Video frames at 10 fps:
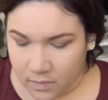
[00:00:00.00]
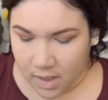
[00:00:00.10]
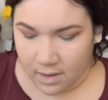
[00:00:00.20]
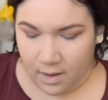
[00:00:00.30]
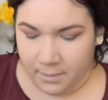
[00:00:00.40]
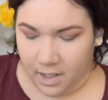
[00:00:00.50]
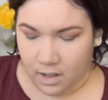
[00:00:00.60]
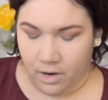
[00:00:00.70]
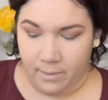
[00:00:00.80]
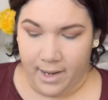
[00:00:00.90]
And then I'm going
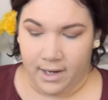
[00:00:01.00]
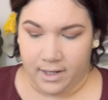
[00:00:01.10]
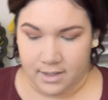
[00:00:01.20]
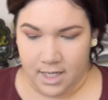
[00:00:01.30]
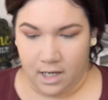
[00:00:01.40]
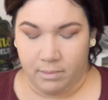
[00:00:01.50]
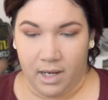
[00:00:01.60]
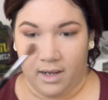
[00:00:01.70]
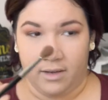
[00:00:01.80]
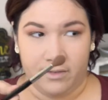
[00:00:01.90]
to go back and take
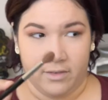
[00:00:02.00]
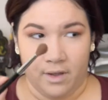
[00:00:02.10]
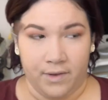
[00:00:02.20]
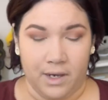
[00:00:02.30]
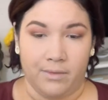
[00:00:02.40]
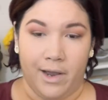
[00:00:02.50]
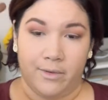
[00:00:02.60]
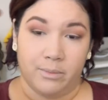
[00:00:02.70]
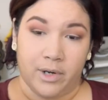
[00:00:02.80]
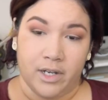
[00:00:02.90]
my fluffy
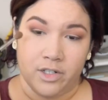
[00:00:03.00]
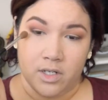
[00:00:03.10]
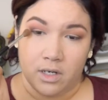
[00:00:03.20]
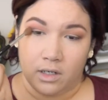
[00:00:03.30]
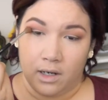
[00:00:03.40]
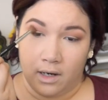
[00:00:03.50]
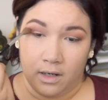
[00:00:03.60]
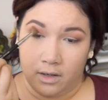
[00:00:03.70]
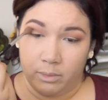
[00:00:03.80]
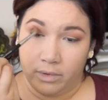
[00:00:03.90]
round brush and
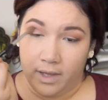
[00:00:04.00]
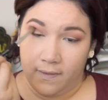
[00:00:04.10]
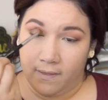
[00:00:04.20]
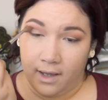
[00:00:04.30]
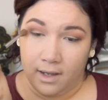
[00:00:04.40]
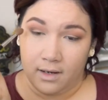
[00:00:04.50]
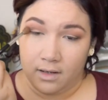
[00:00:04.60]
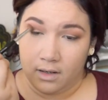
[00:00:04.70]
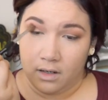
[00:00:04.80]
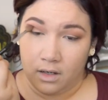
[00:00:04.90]
kind of blend that
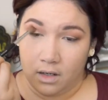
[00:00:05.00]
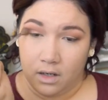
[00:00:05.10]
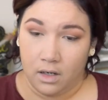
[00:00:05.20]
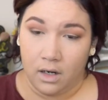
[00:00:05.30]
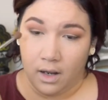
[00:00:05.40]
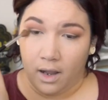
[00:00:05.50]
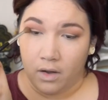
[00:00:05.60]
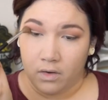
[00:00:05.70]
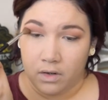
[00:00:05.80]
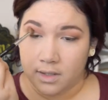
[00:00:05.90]

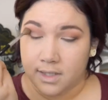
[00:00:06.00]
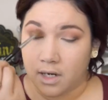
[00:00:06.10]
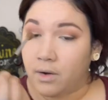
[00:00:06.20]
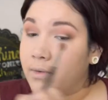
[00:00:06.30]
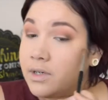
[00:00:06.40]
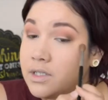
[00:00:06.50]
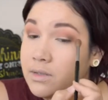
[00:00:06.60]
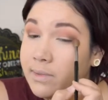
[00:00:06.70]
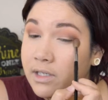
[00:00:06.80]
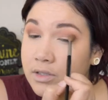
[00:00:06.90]
out because I don't want it
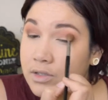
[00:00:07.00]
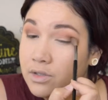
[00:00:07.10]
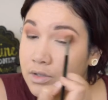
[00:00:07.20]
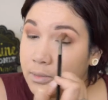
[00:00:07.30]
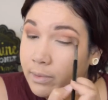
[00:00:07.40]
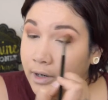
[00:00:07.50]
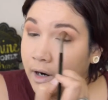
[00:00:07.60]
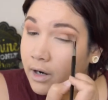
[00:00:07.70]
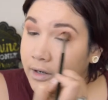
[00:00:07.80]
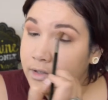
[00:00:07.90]
to be super
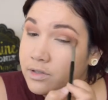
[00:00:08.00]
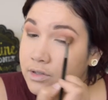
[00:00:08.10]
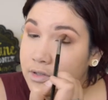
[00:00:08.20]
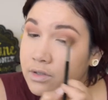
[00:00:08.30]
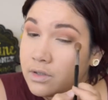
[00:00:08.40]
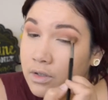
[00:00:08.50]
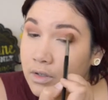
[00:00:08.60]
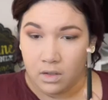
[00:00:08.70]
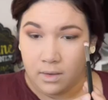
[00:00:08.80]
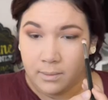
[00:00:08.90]
harsh.
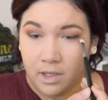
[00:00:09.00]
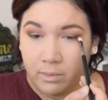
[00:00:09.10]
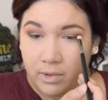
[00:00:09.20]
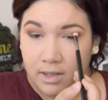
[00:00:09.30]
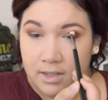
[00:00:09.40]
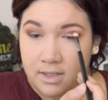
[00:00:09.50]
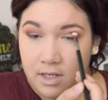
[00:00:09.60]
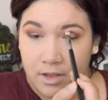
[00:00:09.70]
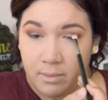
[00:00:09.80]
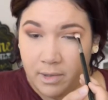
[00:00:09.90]
And I'm going to bring this
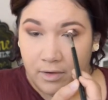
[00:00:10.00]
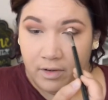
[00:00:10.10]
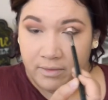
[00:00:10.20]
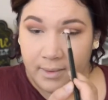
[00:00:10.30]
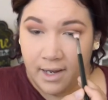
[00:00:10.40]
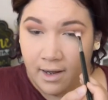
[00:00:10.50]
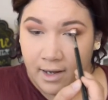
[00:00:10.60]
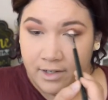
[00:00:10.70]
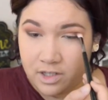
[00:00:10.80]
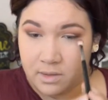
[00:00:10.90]
to the middle of my
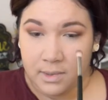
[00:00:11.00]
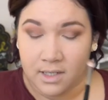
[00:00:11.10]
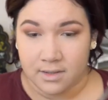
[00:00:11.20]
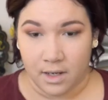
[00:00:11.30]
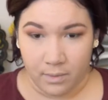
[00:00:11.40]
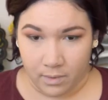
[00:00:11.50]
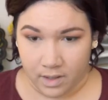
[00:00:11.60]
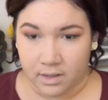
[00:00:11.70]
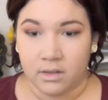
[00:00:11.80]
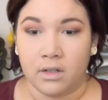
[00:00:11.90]
eye just because I
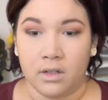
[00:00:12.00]
want